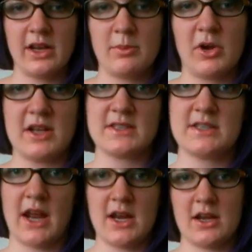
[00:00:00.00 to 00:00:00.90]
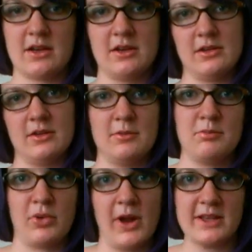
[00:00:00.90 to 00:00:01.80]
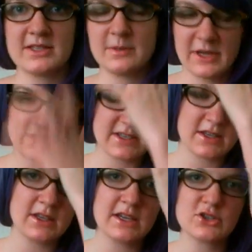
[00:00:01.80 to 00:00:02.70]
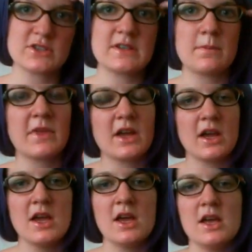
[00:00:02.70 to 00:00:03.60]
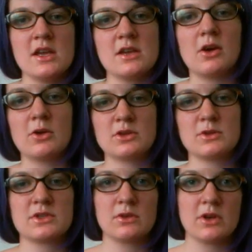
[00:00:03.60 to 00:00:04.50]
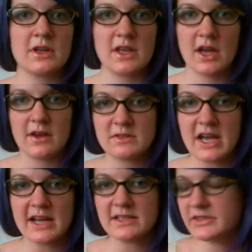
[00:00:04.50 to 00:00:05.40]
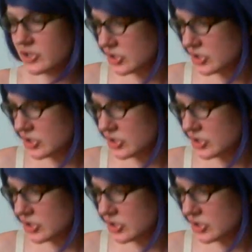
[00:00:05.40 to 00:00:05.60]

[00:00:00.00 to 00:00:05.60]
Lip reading: get a prosthetic breast, basically, just something you go to a store and they have size and